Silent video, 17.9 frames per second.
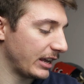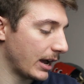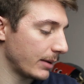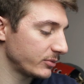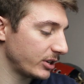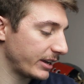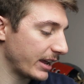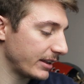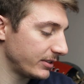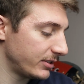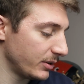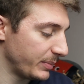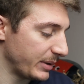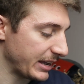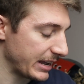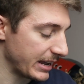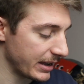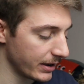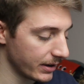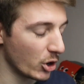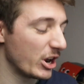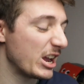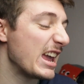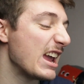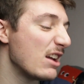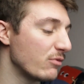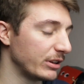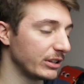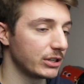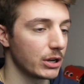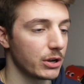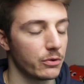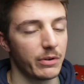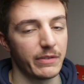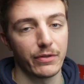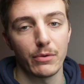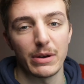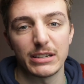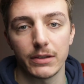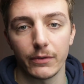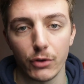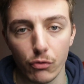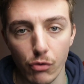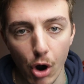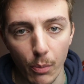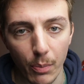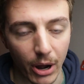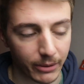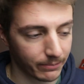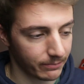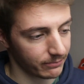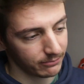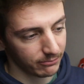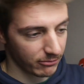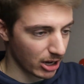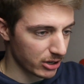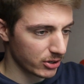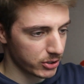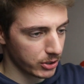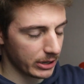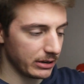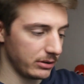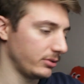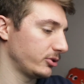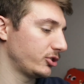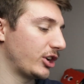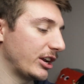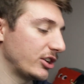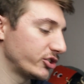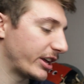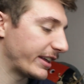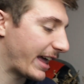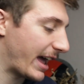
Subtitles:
the arms again to be coherent with the rest of the robot. That's also a little change that